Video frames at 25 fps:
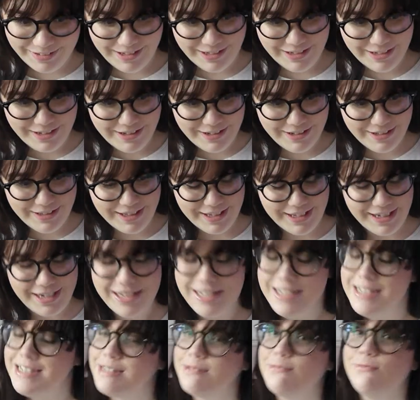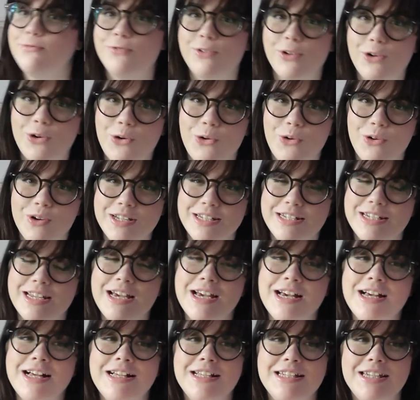girl, you need some flaws.
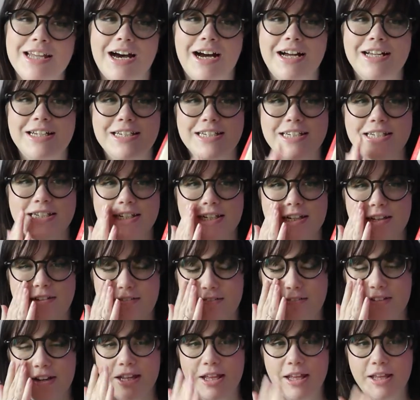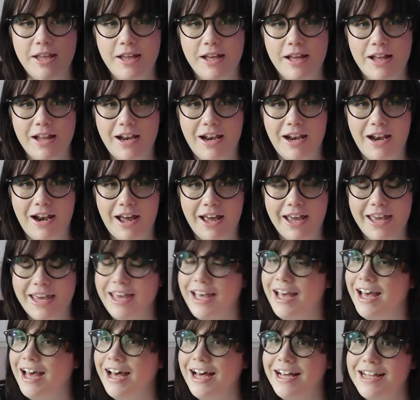So I just didn't really
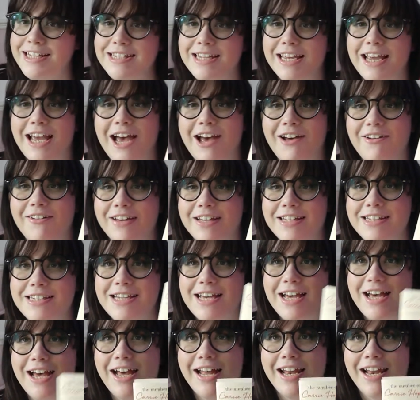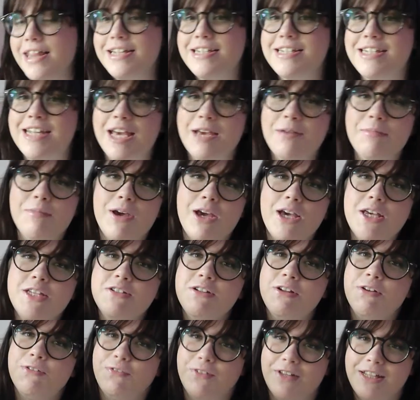like her as a character. And the same
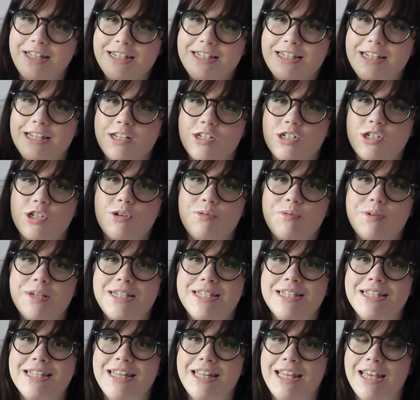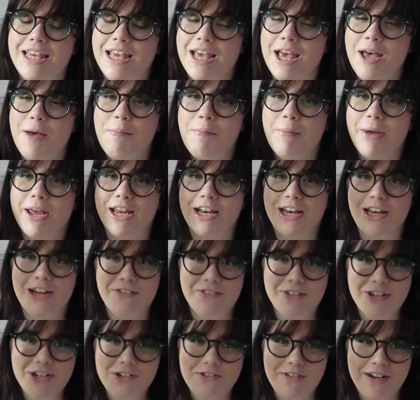goes for Vincent, who is the main
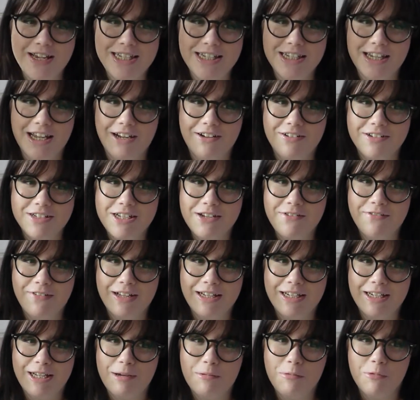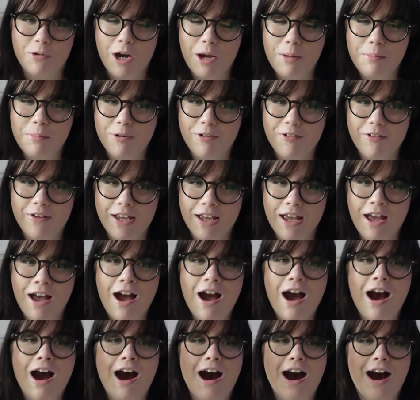love interest. I also found him quite boring.
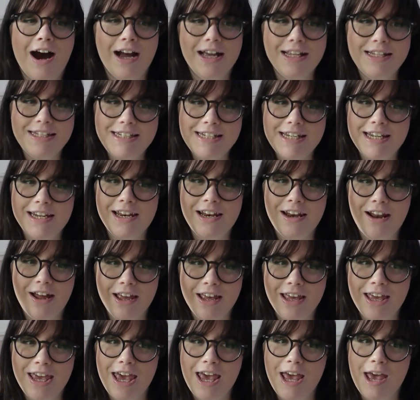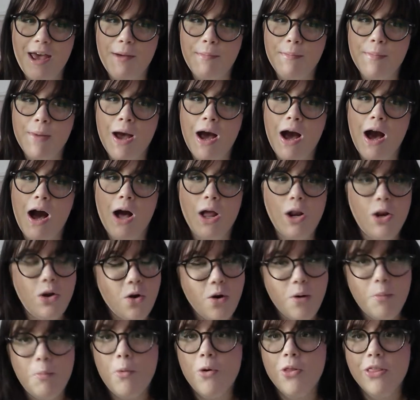I did like him a
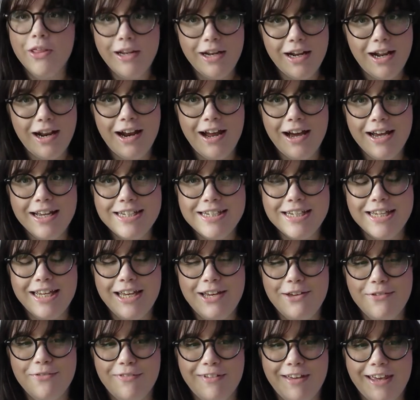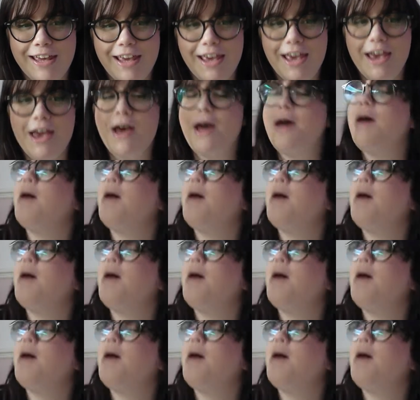lot more than I liked Evie,